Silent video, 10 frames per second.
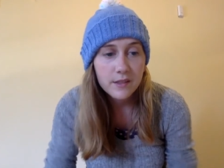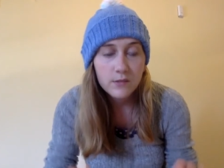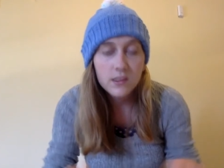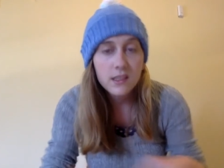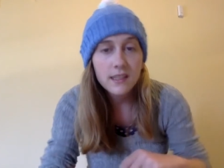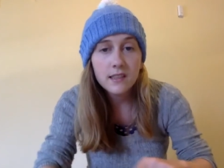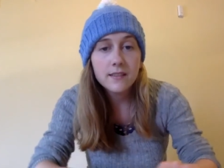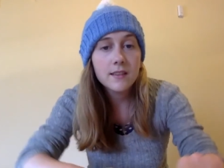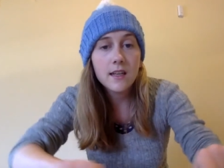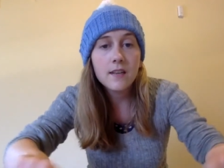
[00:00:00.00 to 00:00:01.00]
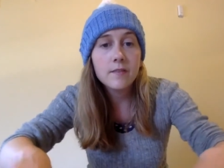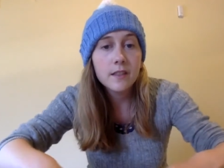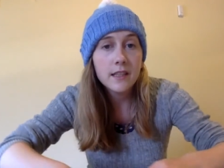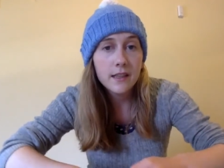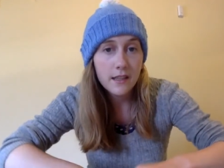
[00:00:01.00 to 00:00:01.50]
it was like a little
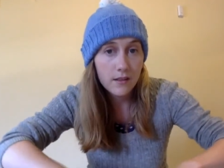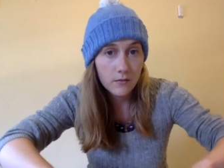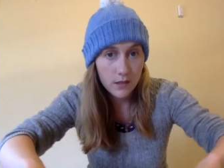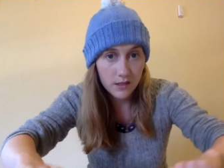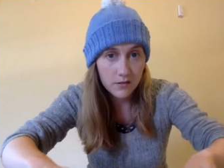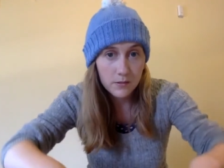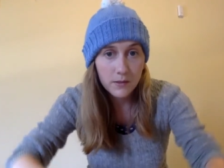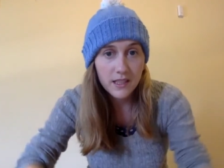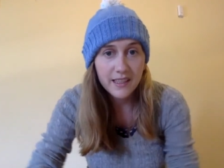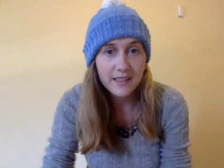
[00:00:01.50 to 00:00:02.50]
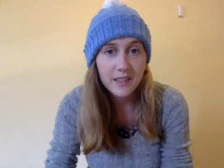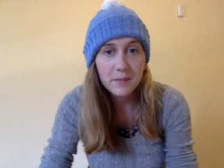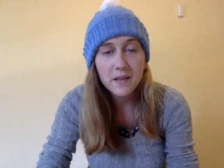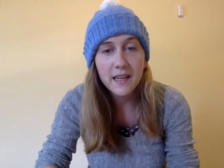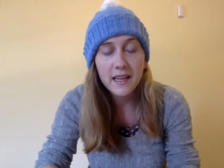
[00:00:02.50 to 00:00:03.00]
oven in there while I was playing.
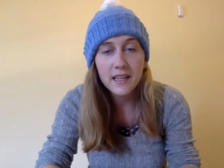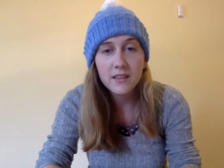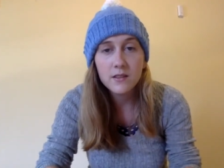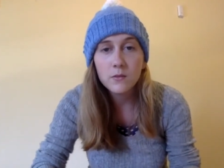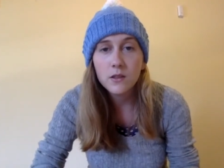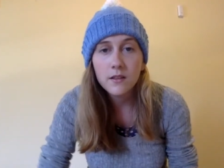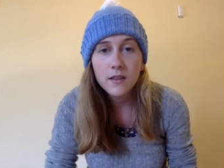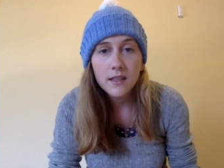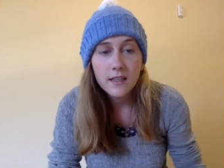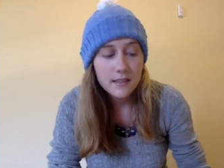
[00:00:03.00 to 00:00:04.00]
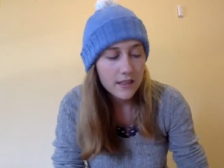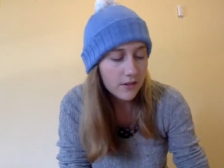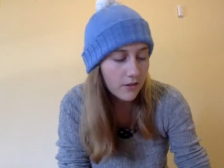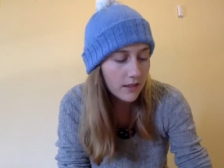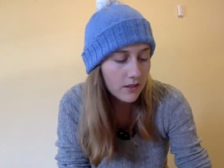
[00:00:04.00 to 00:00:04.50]
Like my hands were
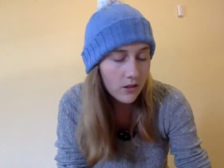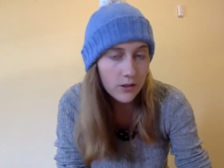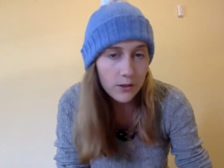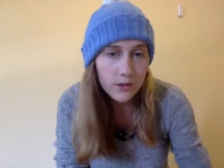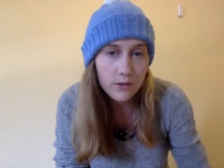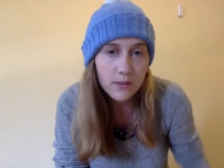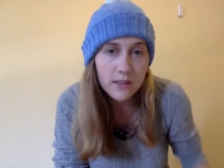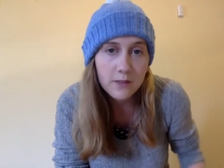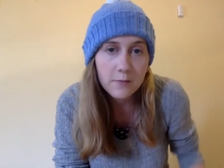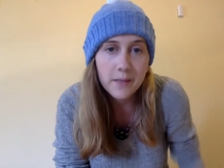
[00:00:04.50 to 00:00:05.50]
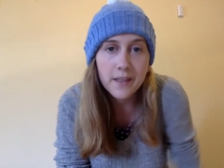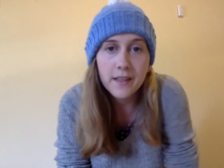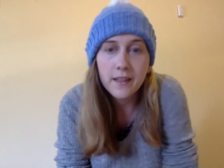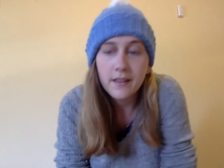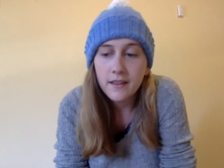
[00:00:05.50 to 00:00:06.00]
10 degrees hotter than the rest of me.
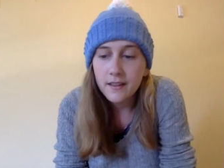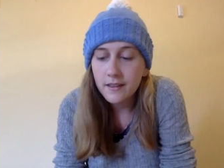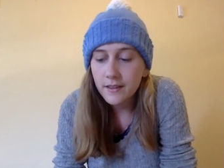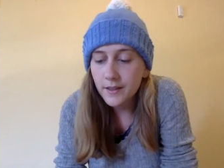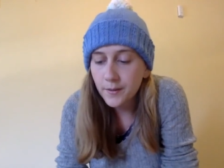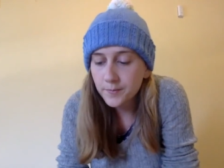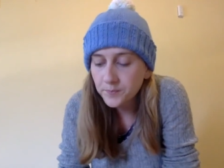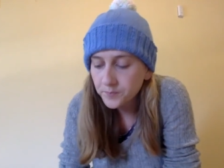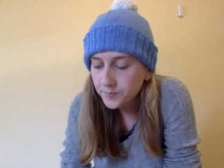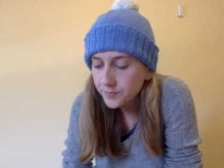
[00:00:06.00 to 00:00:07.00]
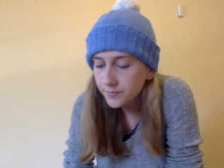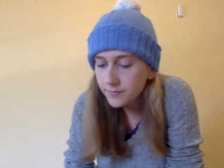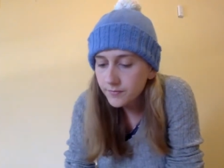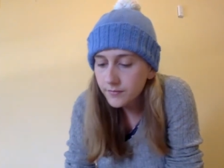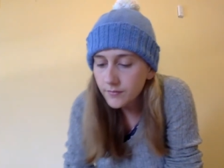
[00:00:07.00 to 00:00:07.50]
Um,
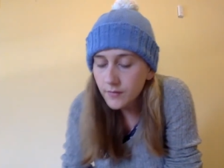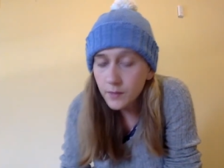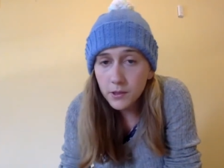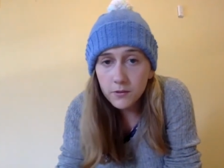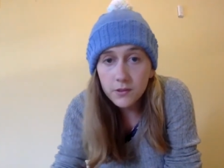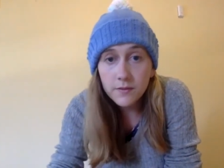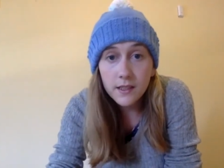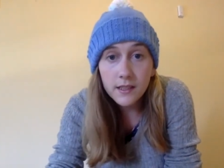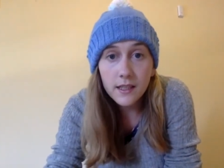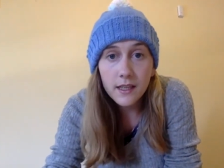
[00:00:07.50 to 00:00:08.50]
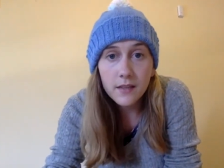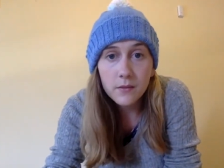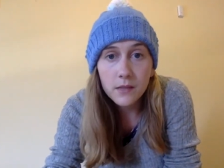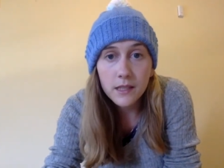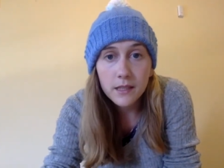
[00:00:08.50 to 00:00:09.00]
but it was fun,
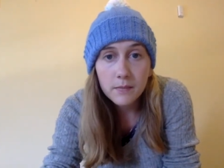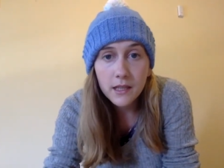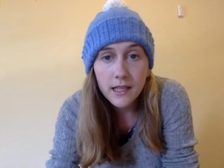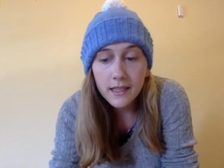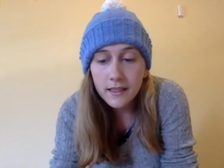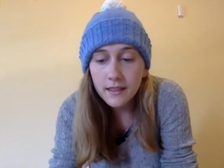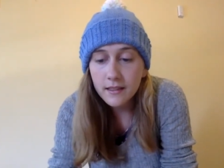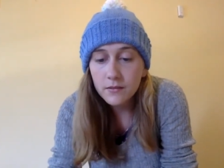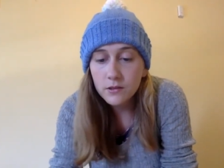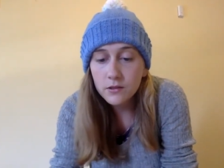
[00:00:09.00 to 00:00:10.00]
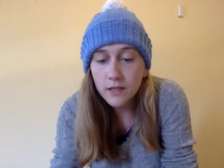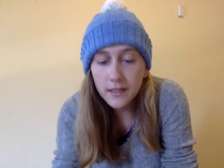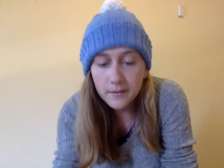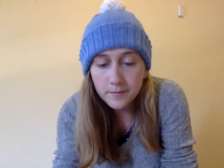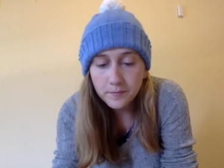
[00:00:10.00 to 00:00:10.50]
and we played, and it was
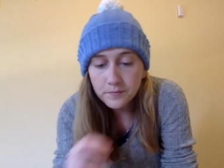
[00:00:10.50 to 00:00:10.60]
great.